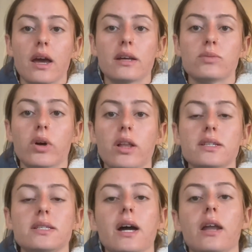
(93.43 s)
as well
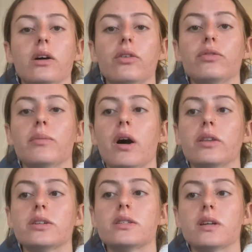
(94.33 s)
as data from
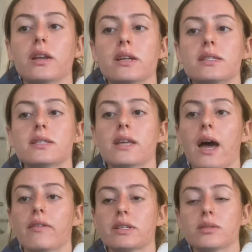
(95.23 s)
other studies that
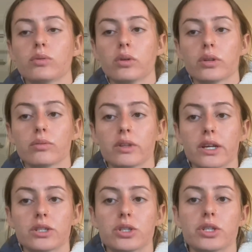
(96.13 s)
have explored the
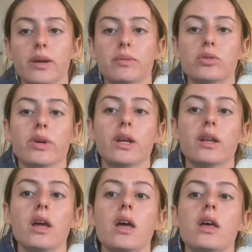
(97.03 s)
relationship between